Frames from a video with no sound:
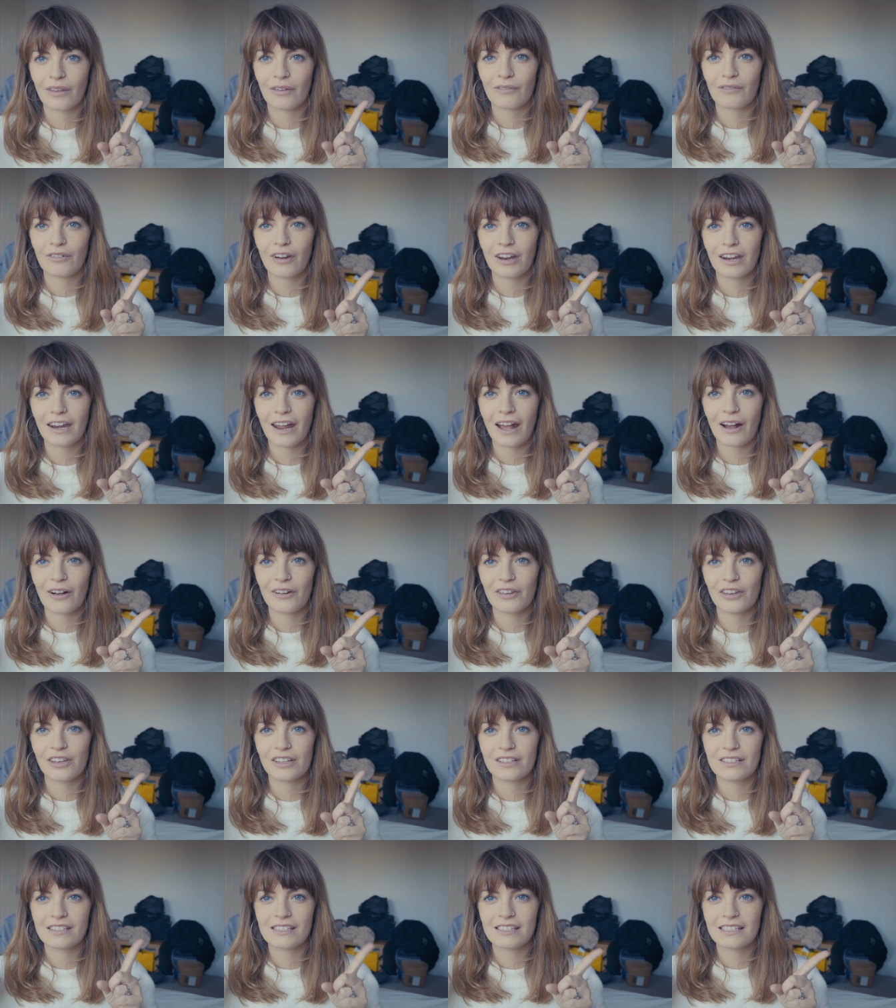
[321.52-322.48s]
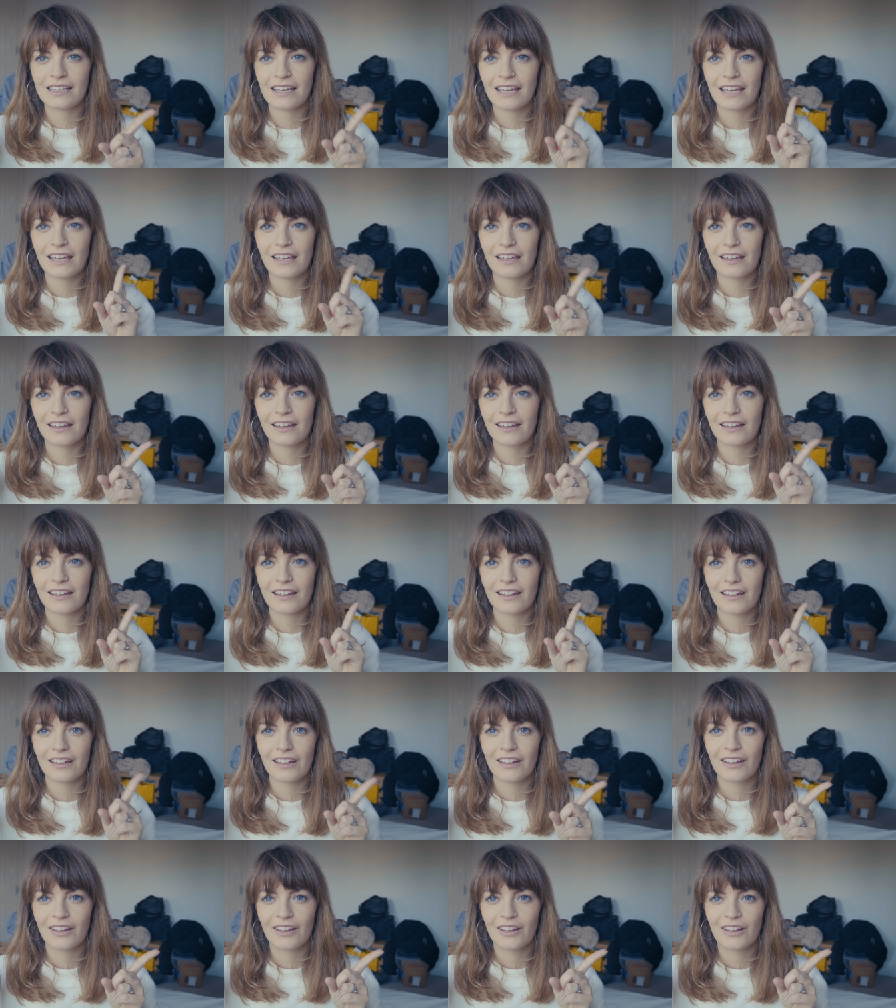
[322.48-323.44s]
Right now you can see
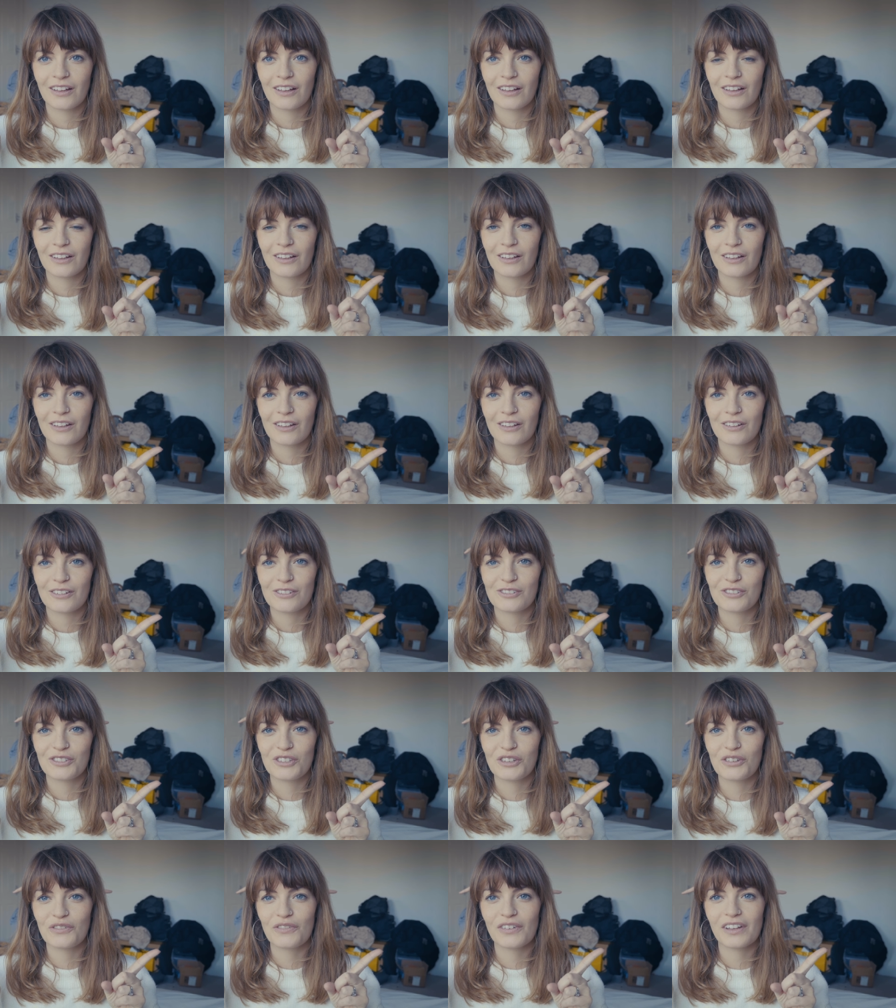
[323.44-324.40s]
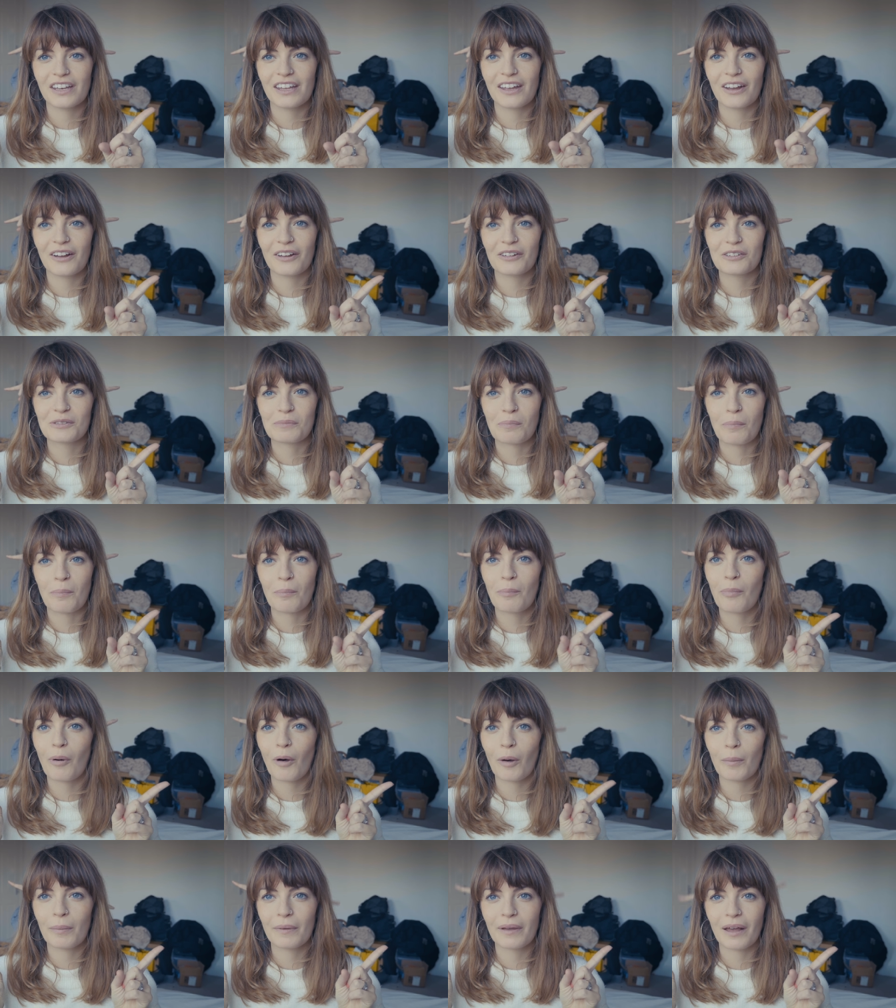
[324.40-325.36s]
two videos
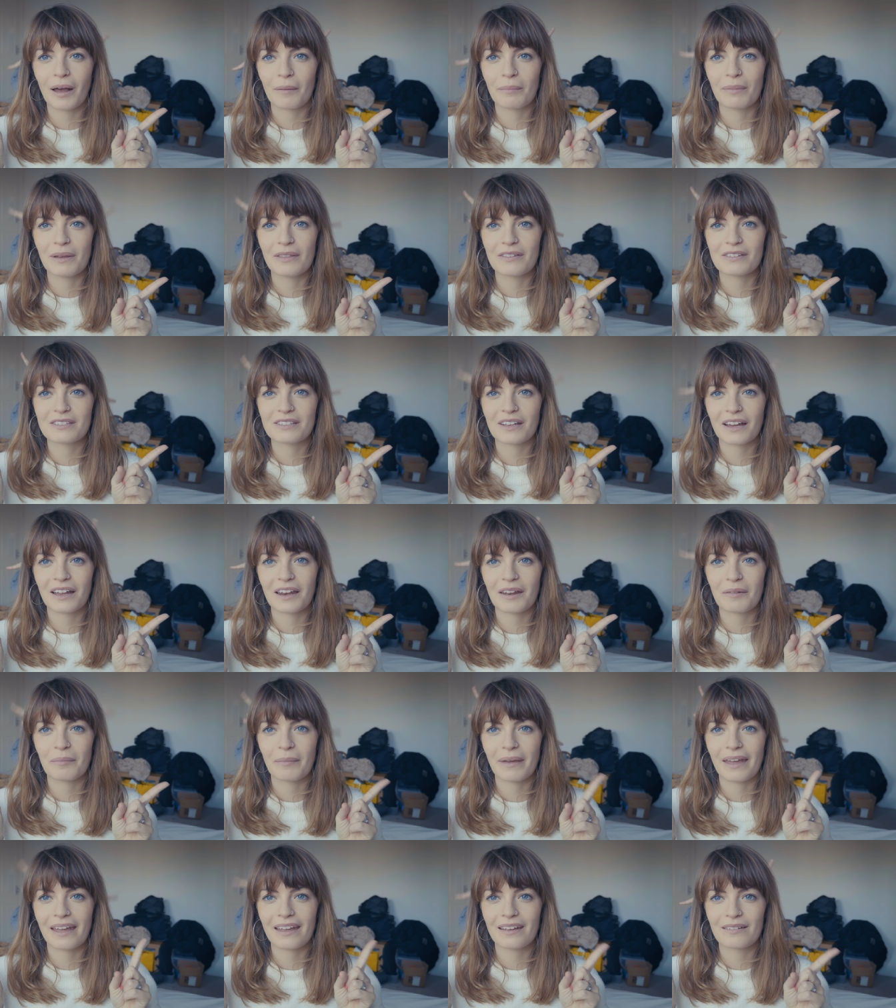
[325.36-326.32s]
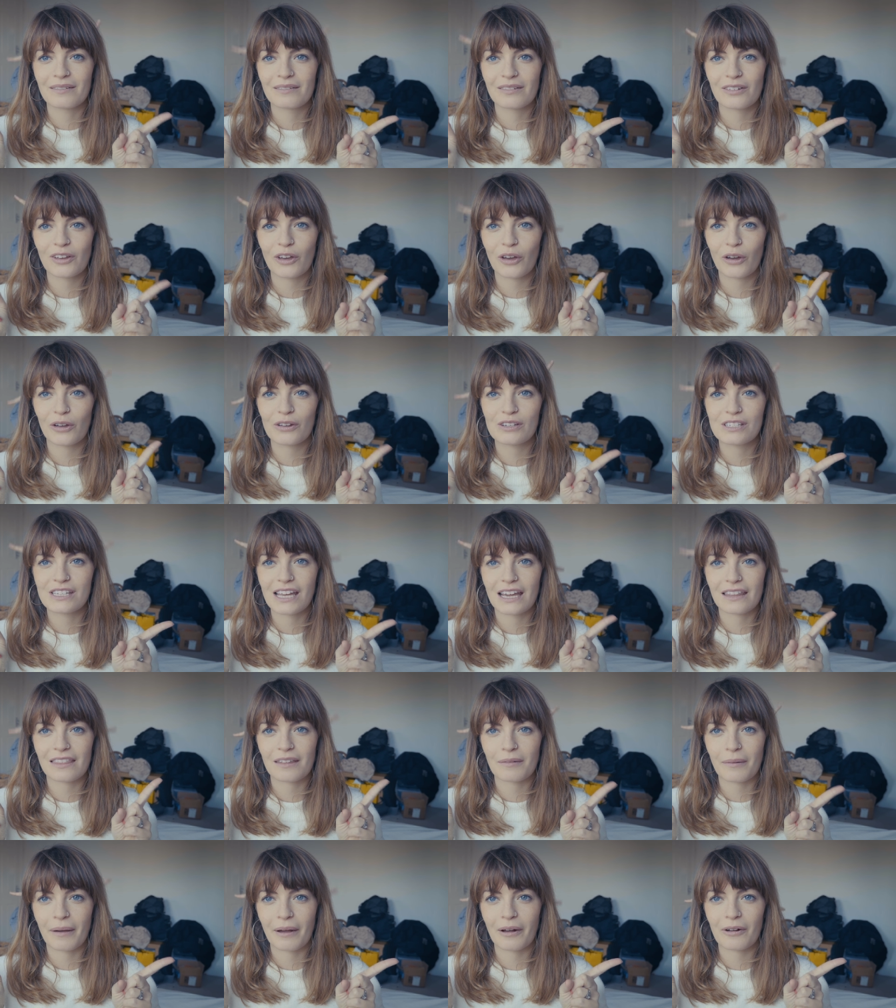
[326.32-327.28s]
popping up either side of me. Go
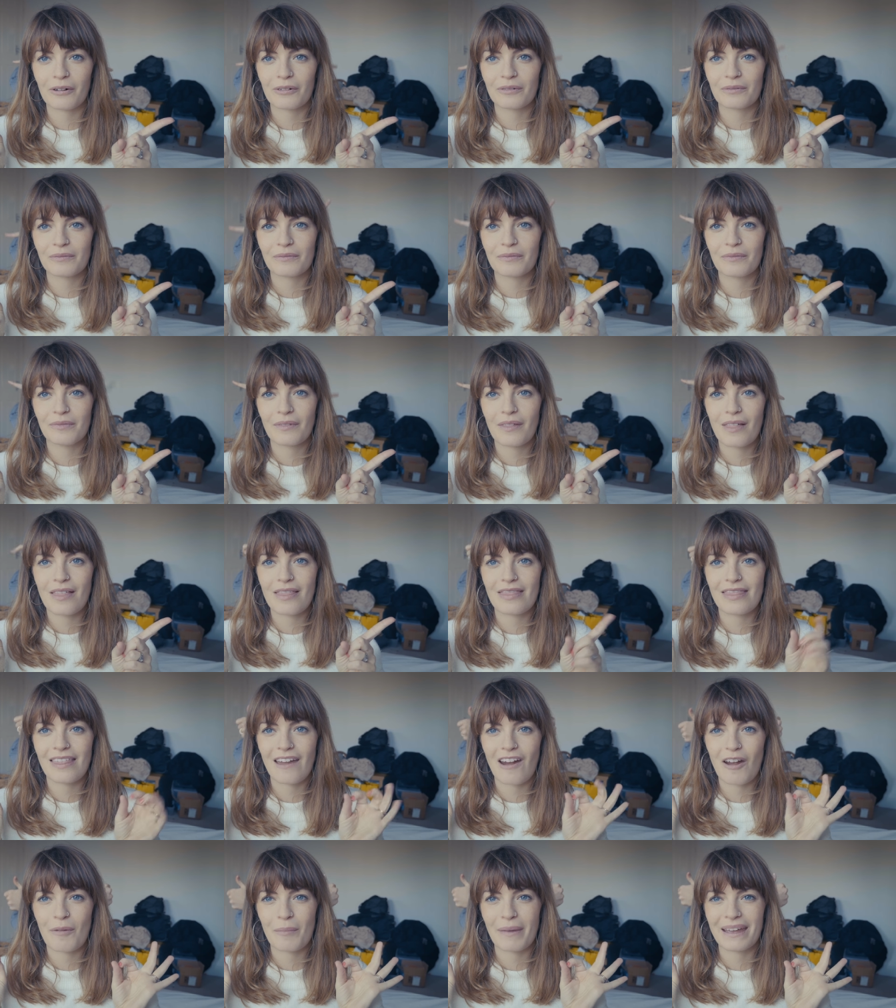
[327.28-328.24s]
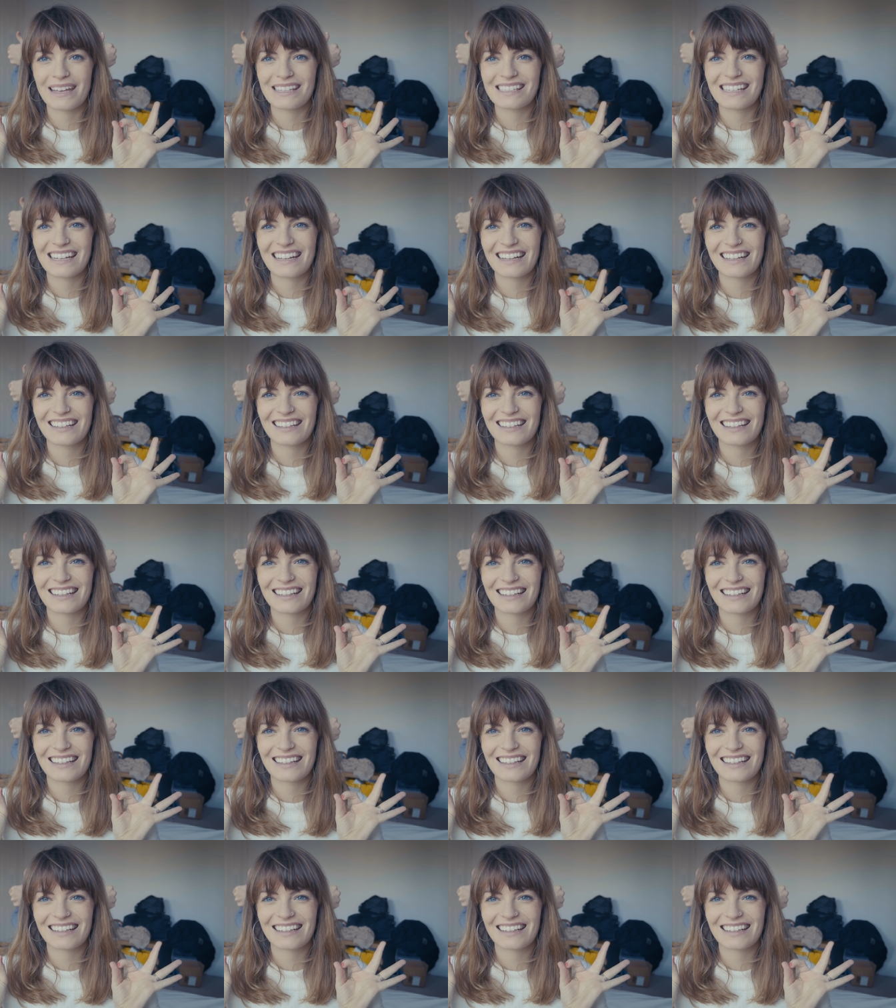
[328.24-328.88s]
check them out. They're amazing.